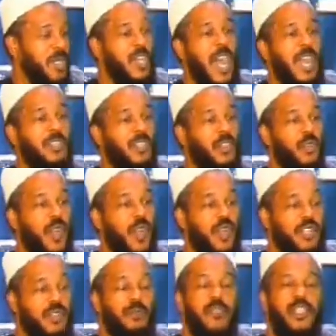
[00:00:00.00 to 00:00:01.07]
The doctor
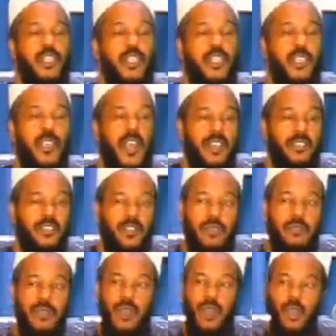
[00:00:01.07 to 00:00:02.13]
wears a particular
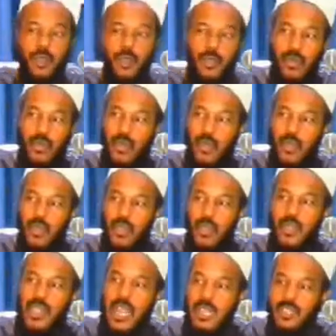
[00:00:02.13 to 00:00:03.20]
costume, you know
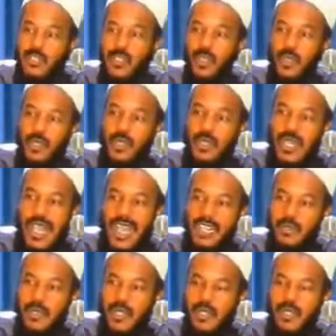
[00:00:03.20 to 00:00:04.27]
he's a doctor. You go into the
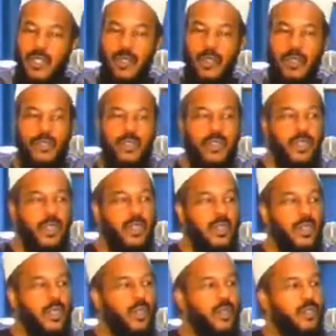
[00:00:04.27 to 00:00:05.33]
hospital, you don't
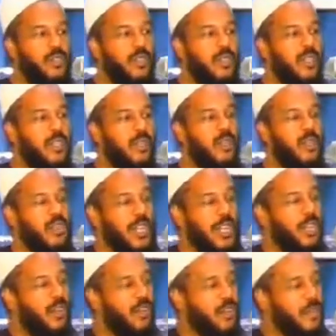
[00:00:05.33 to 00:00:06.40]
go to the
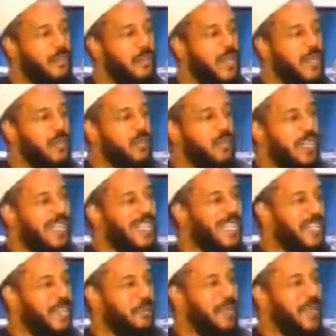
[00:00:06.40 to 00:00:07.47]
orderly or somebody who's
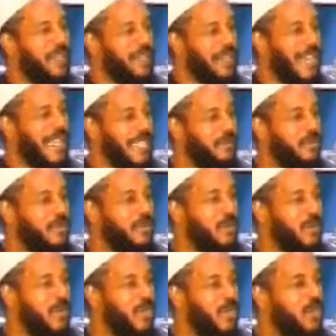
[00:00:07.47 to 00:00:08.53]
cleaning the place and ask him
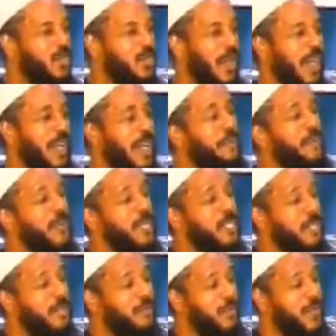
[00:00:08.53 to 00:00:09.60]
to do a heart
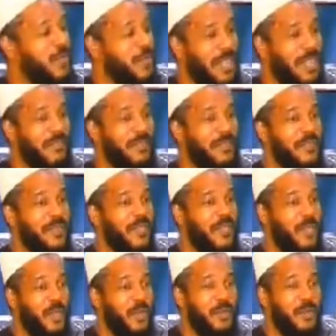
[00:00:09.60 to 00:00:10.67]
operation for yourself.
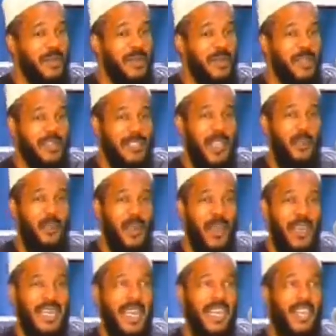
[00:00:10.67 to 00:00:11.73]
No, he's not
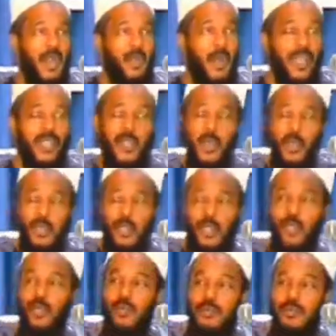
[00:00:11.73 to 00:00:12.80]
wearing that long white coat,
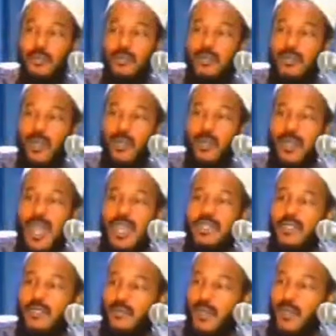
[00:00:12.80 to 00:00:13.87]
you don't
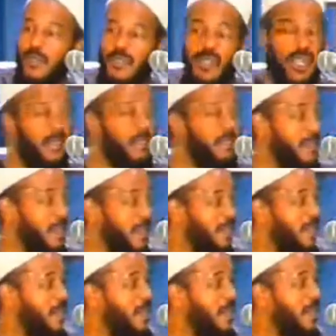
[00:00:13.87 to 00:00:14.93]
ask him for those kind of
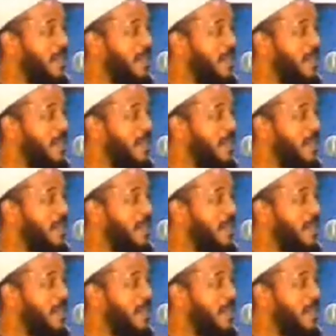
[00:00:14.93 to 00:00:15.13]
things.